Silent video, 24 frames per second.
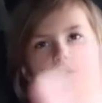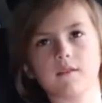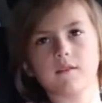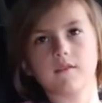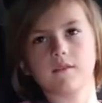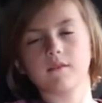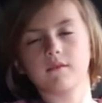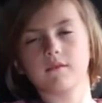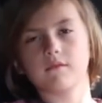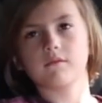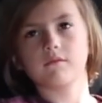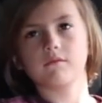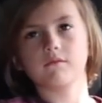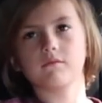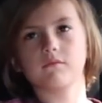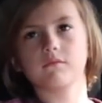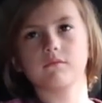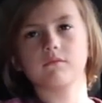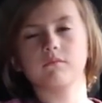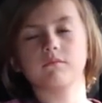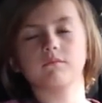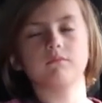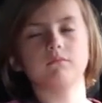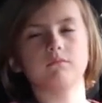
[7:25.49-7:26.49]

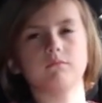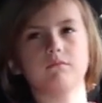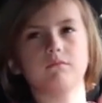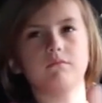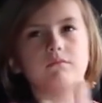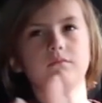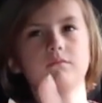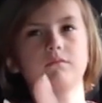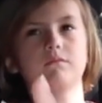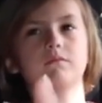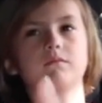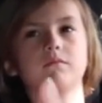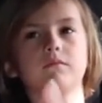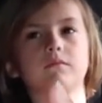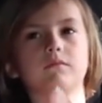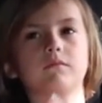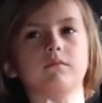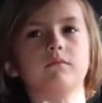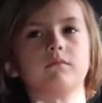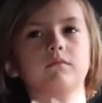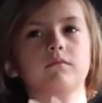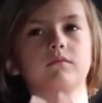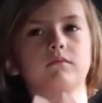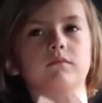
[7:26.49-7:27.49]

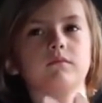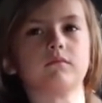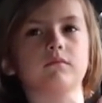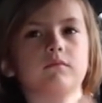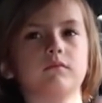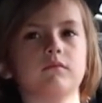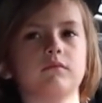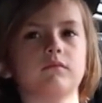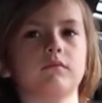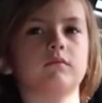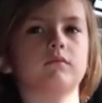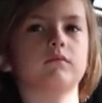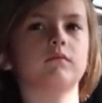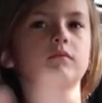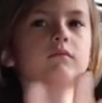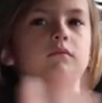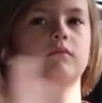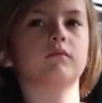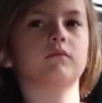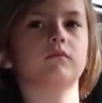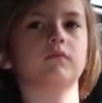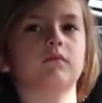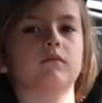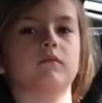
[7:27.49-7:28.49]

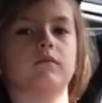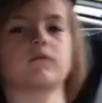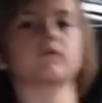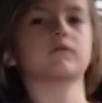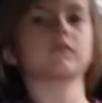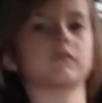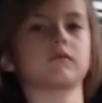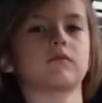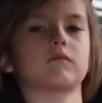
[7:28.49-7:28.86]
[no speech]